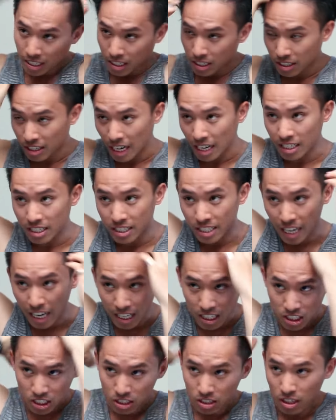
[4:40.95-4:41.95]
you get
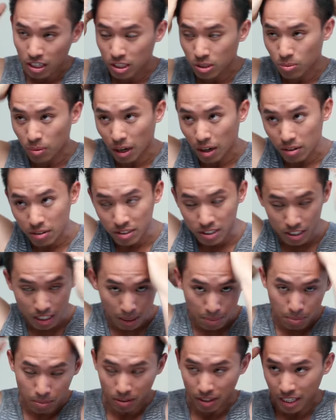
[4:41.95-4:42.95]
texture as well and
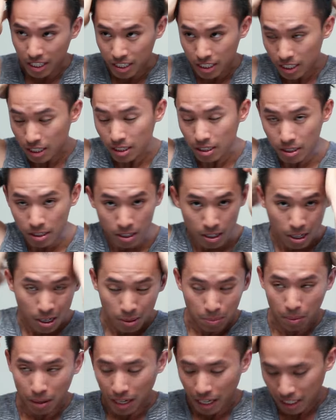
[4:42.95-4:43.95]
separation,
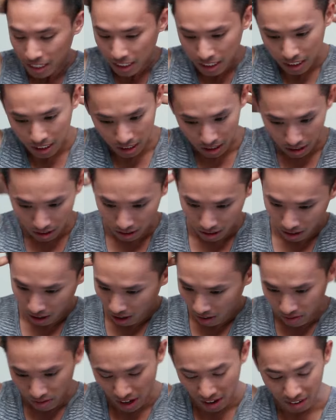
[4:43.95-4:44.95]
but it's still
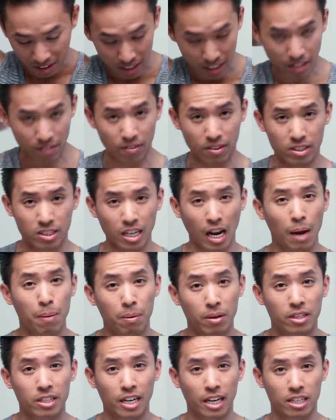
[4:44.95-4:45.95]
a very different
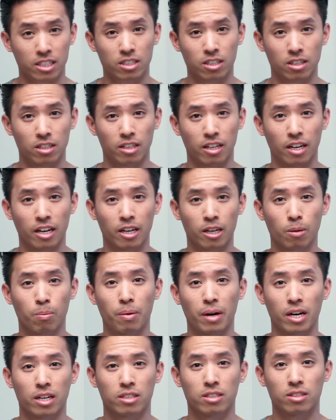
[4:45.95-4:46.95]
type of texture that in
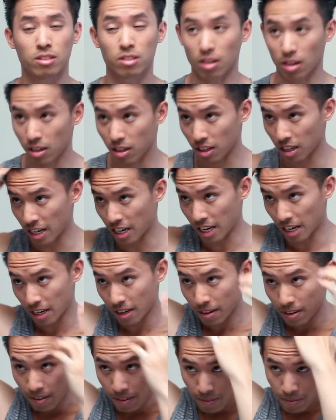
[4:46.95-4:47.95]
comparison to
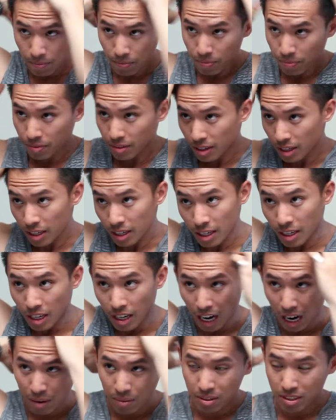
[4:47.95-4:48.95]
clay.
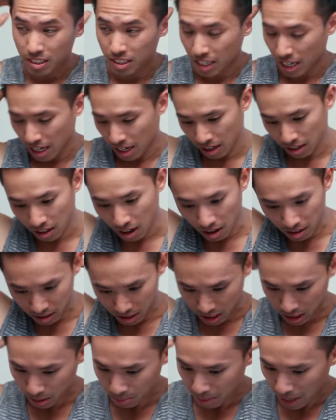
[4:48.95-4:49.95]
I would say along
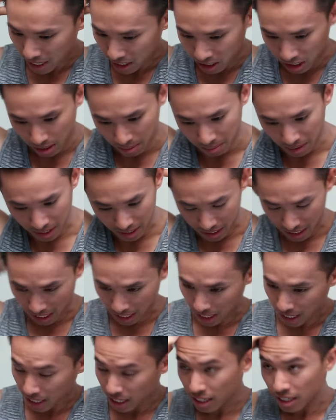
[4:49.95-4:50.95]
the spectrum, it's
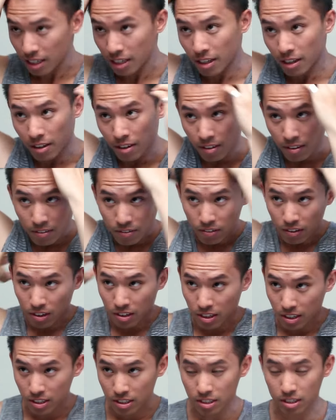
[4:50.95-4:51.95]
like
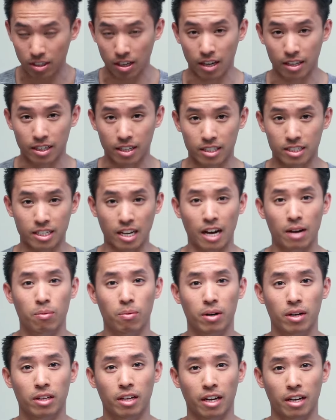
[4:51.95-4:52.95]
further to like the
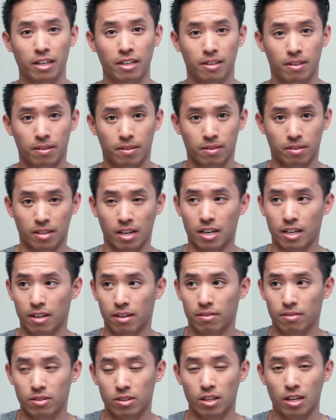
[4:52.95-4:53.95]
side where like kind
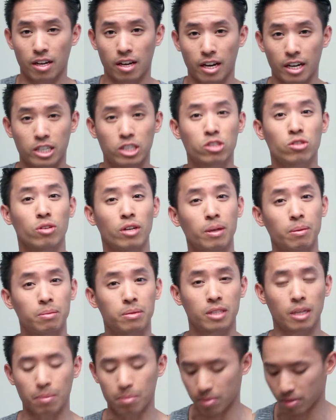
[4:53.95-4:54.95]
of extreme
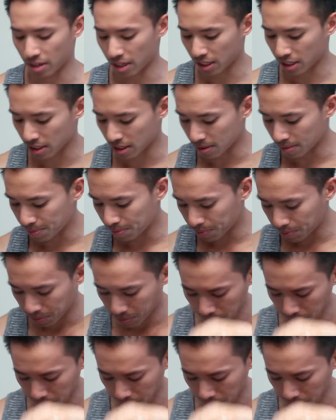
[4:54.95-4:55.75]
separation.